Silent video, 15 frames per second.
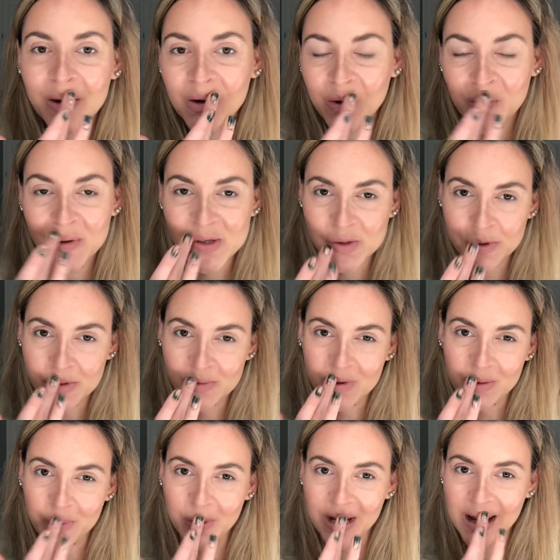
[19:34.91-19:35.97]
which
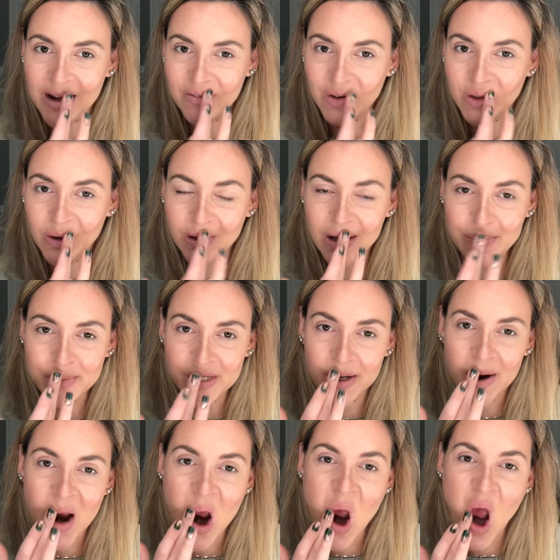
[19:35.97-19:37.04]
what we have on the lips.
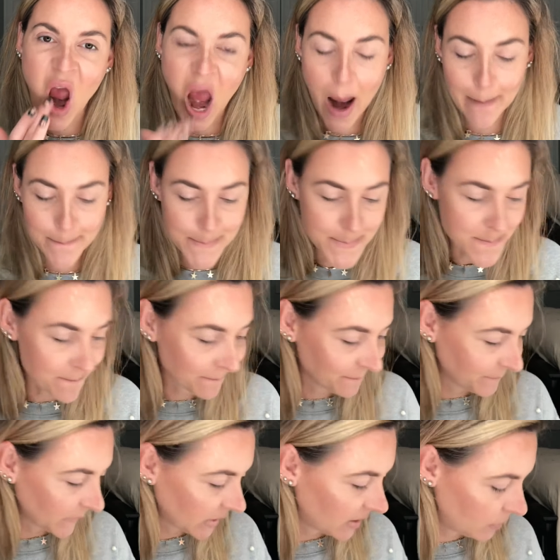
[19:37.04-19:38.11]

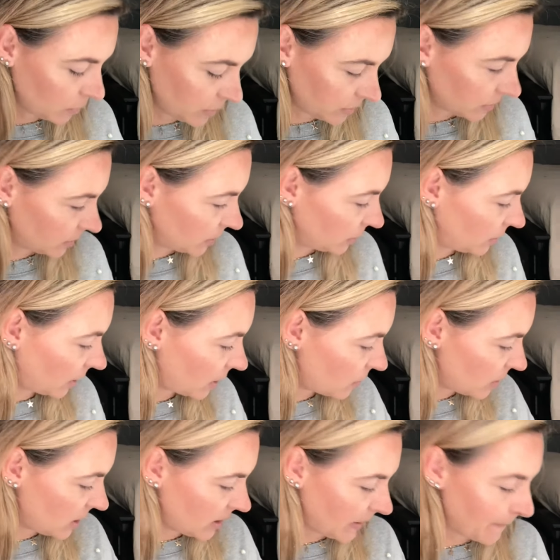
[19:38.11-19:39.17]
And we're gonna throw
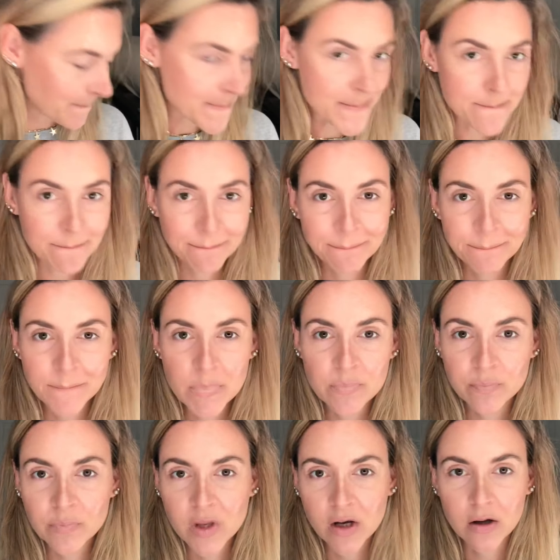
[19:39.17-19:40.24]
on
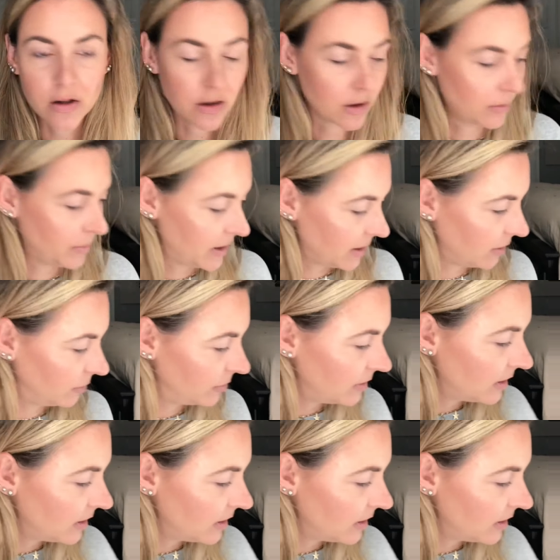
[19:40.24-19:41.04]
a little bit of